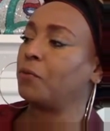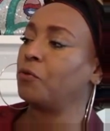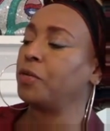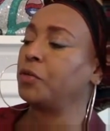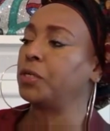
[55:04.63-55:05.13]

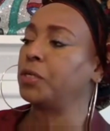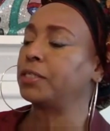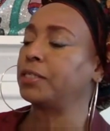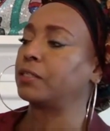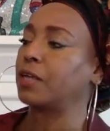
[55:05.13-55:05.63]
woman who was
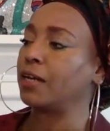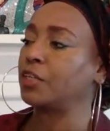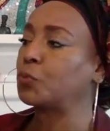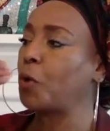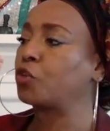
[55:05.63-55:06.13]
his kind of
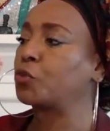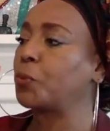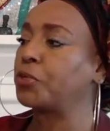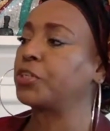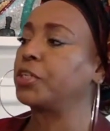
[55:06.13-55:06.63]

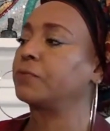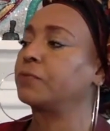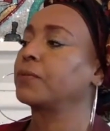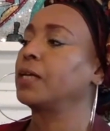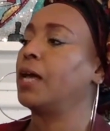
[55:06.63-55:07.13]
spokesperson.
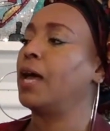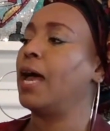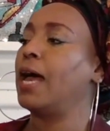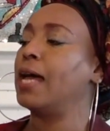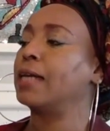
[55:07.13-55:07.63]

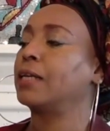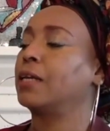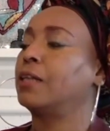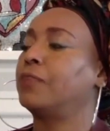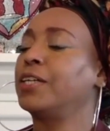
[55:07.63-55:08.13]
And
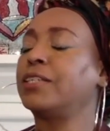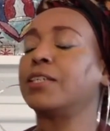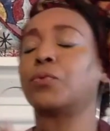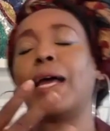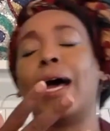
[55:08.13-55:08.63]
this is
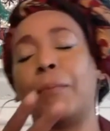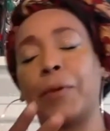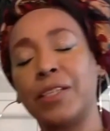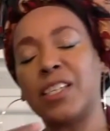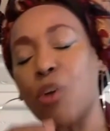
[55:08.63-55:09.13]
what happened.
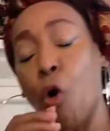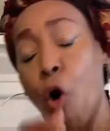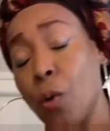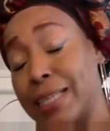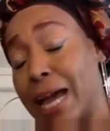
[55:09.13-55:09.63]
This is
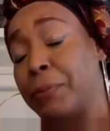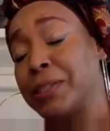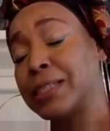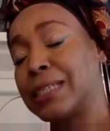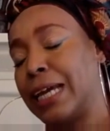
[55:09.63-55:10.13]
always
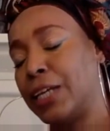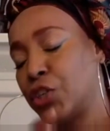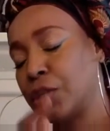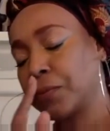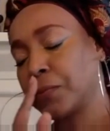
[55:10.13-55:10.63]
happens to
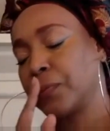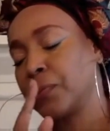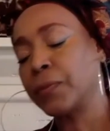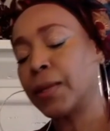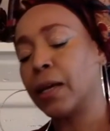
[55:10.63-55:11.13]
Haitian.
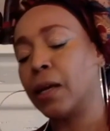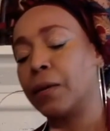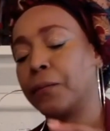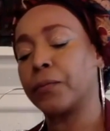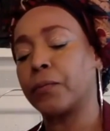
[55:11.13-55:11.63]

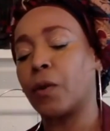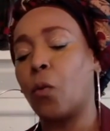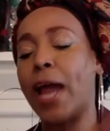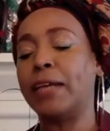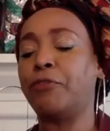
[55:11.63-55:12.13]

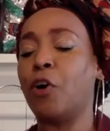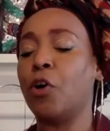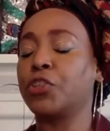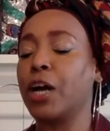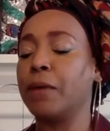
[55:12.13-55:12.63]
White
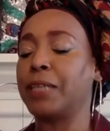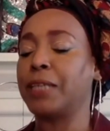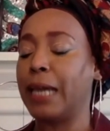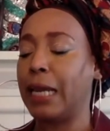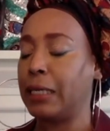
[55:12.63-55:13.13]
folks come to
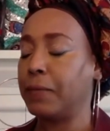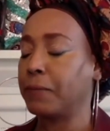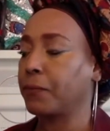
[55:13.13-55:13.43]
Haiti.